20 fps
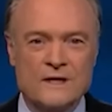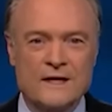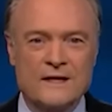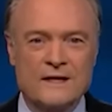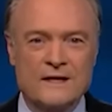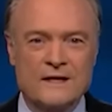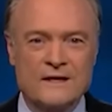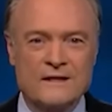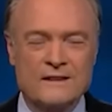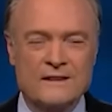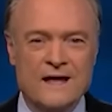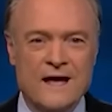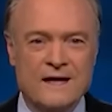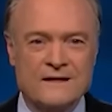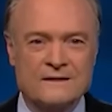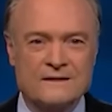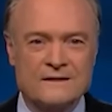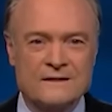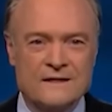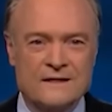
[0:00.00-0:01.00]
And in
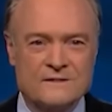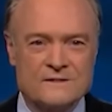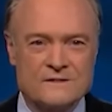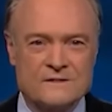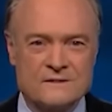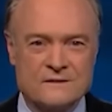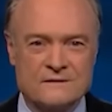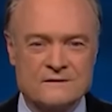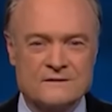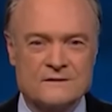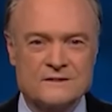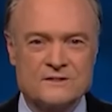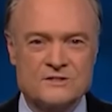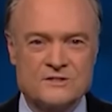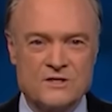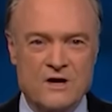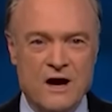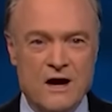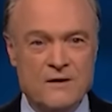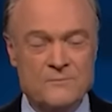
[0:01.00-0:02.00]
that instant, the
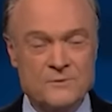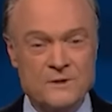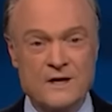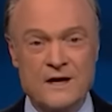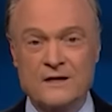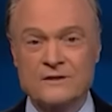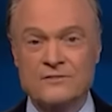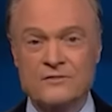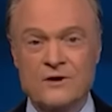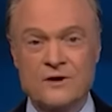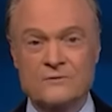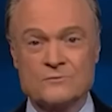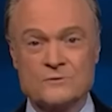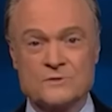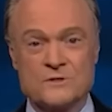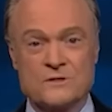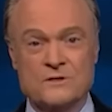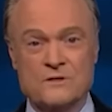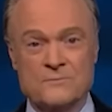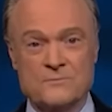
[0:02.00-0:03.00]
job that I thought
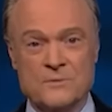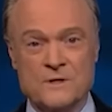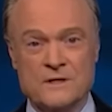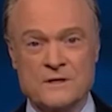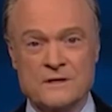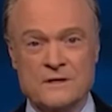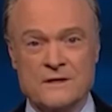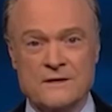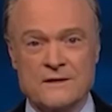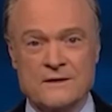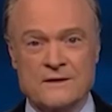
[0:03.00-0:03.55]
was going to be,